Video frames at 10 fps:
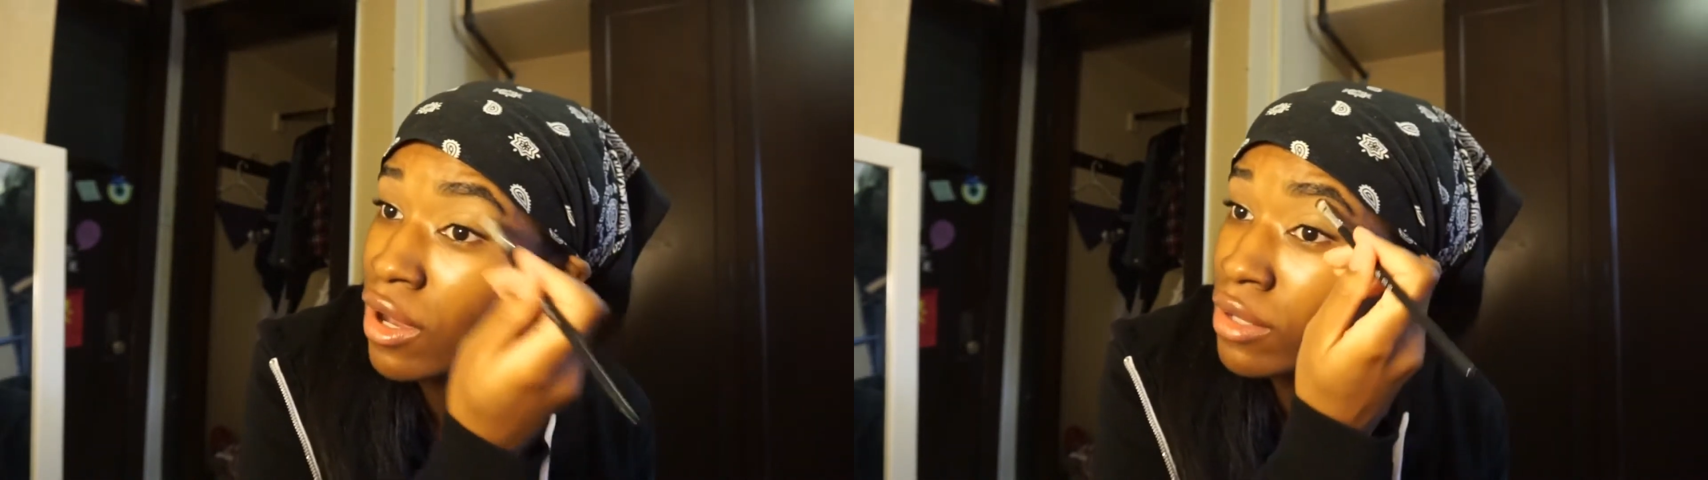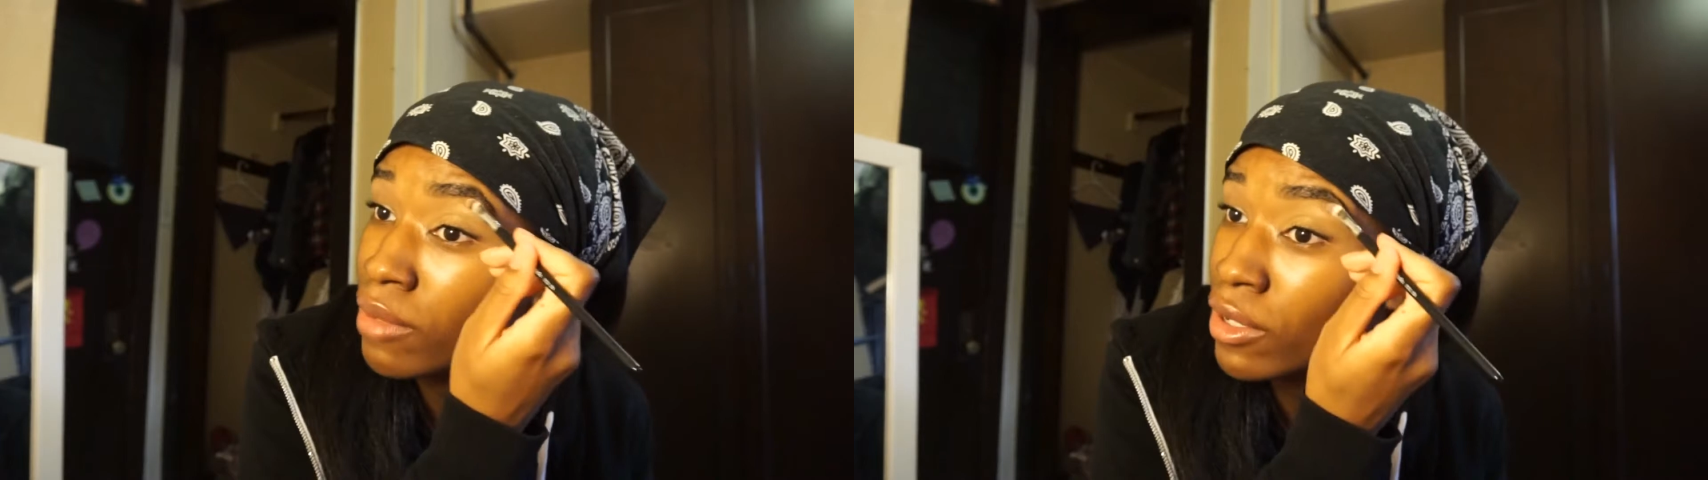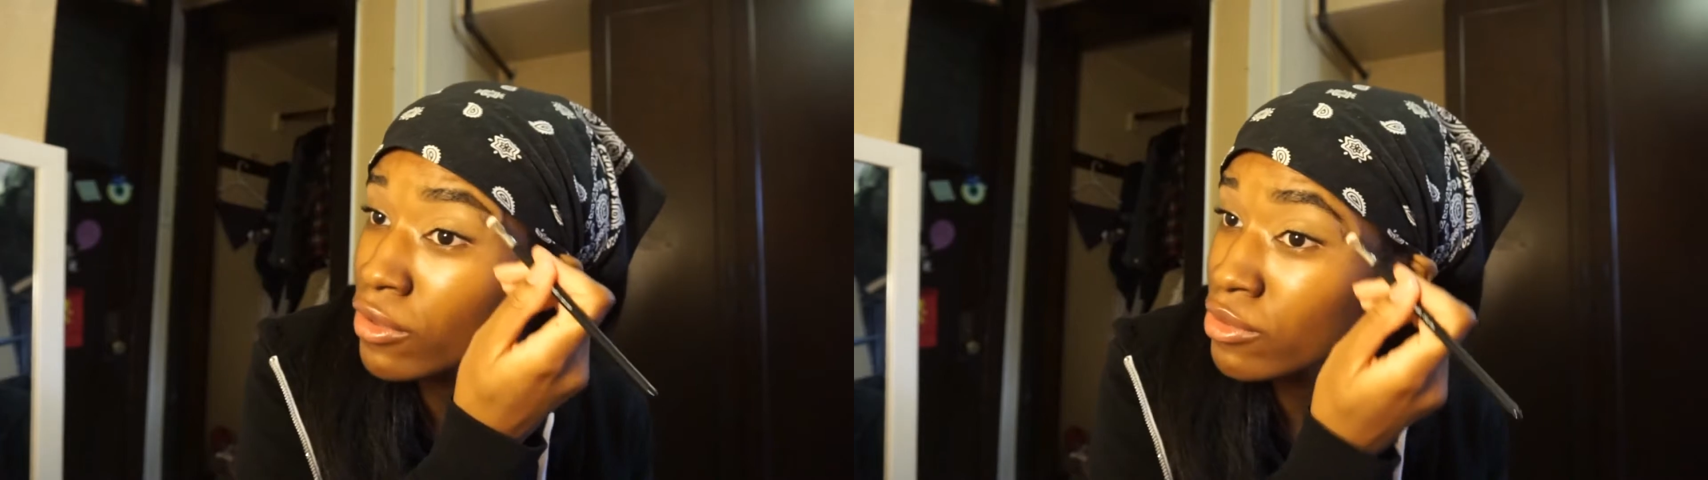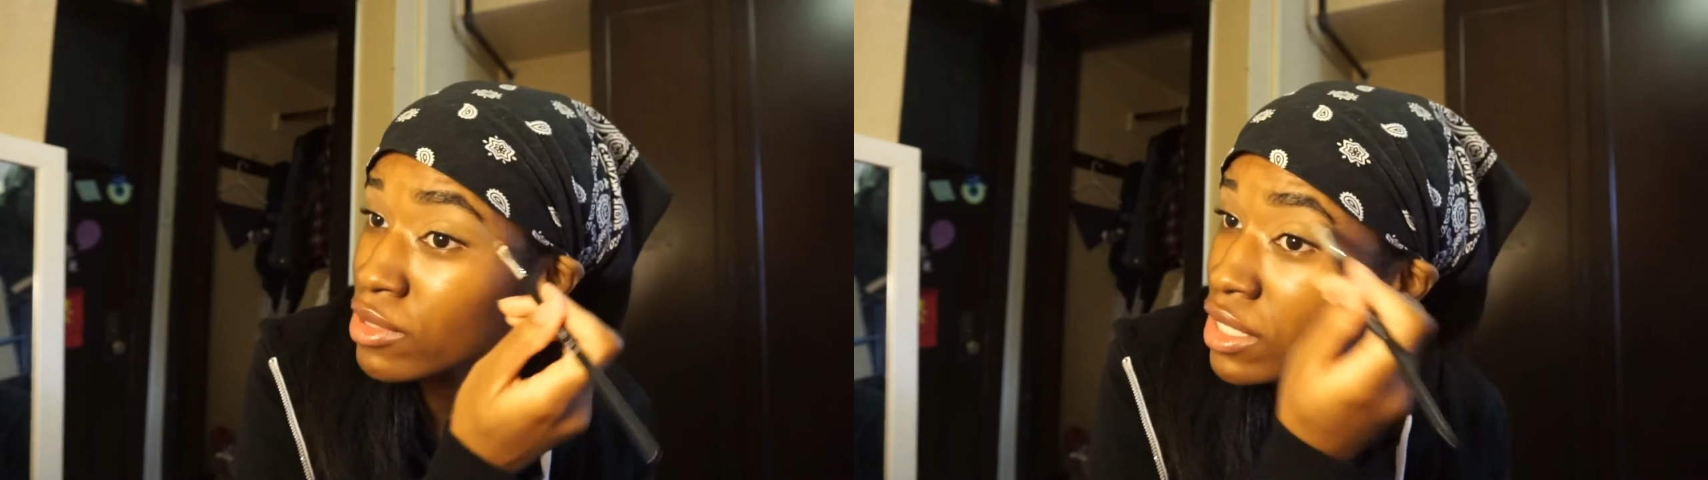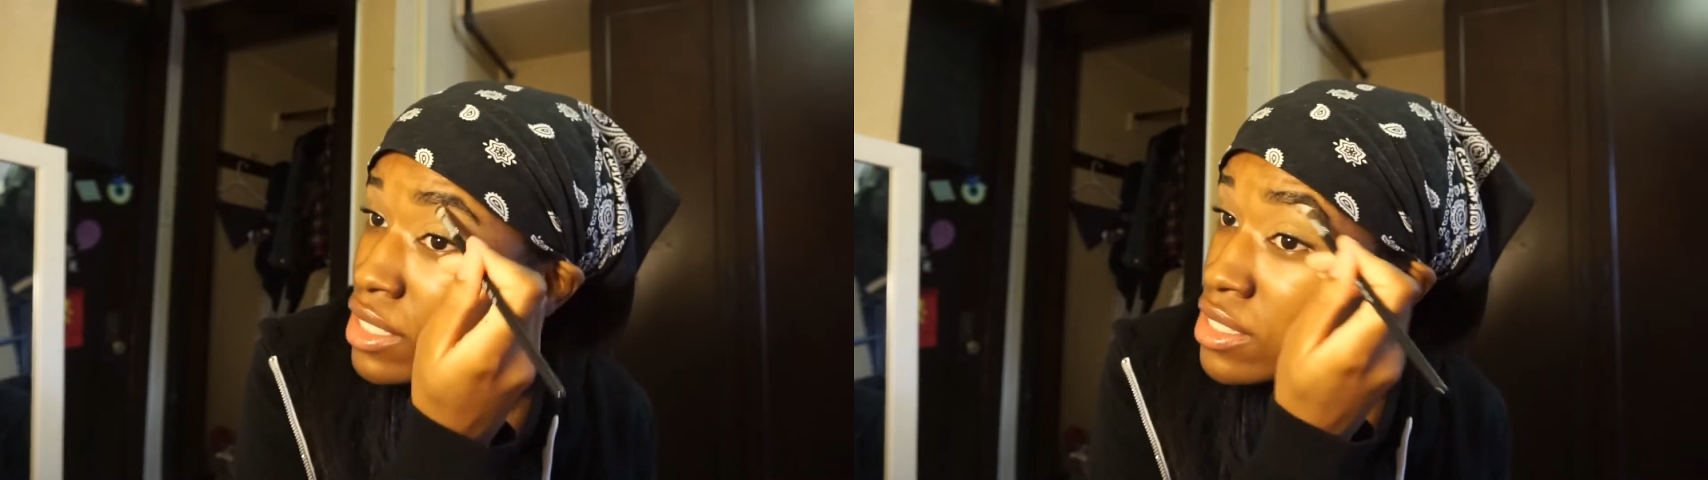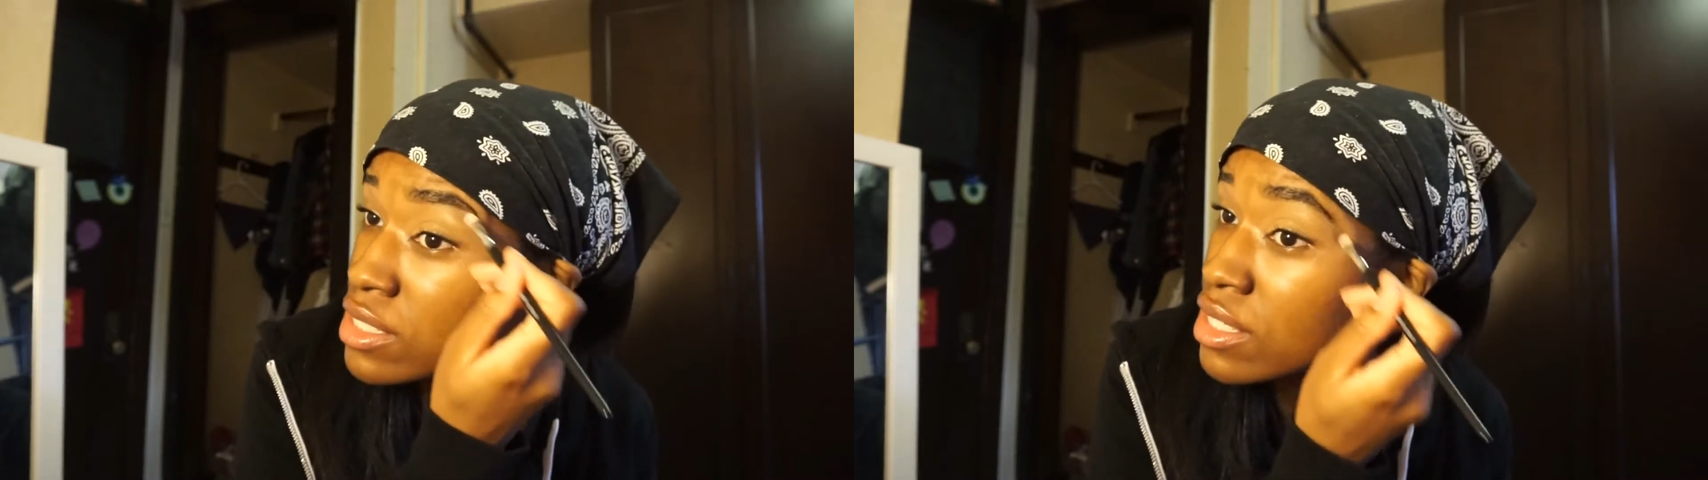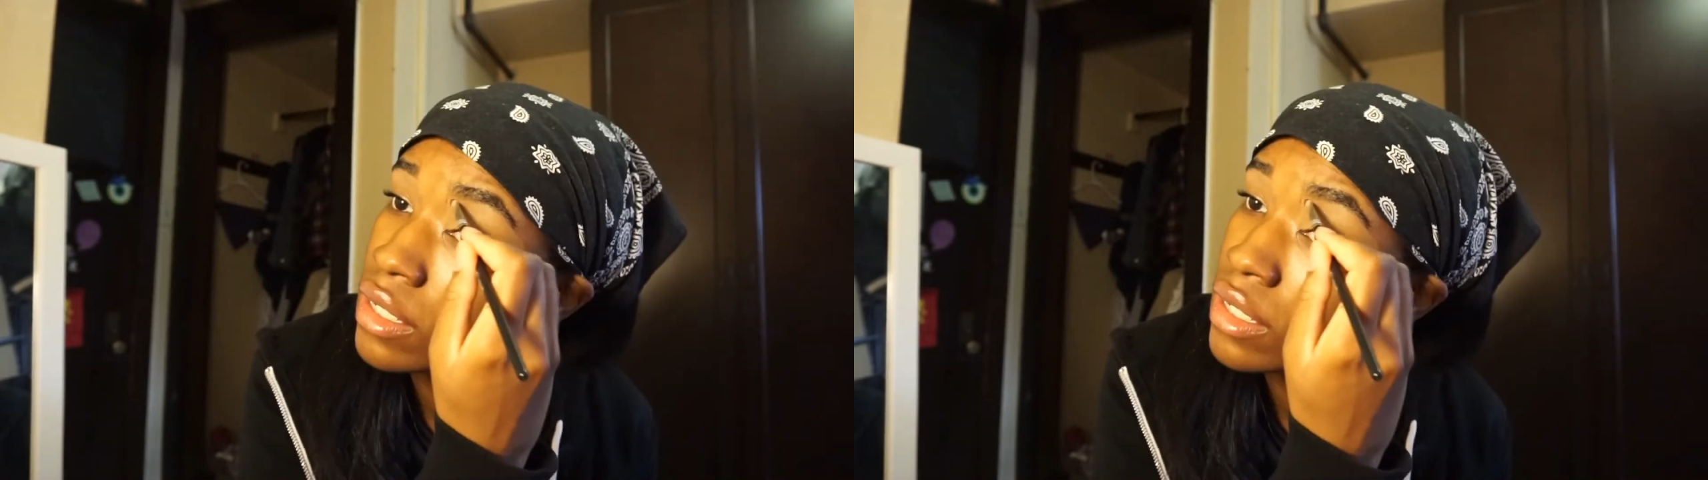on my own with this.